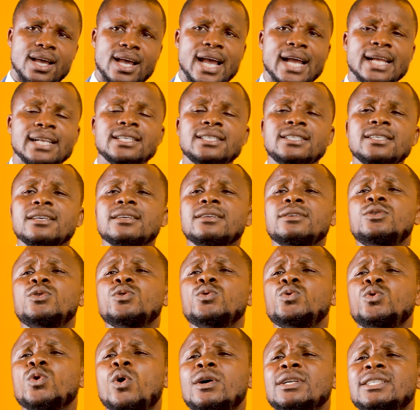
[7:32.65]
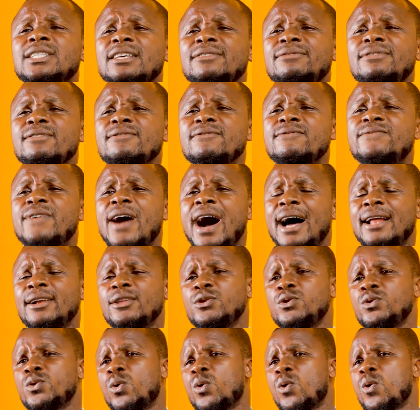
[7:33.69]
and you don't even
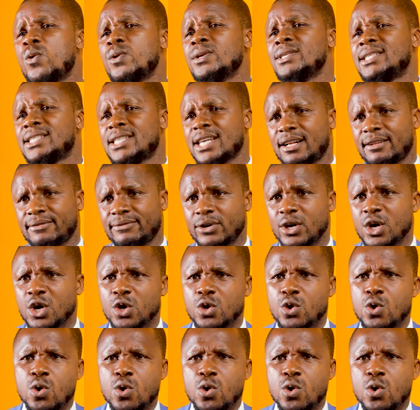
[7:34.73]
value your own self.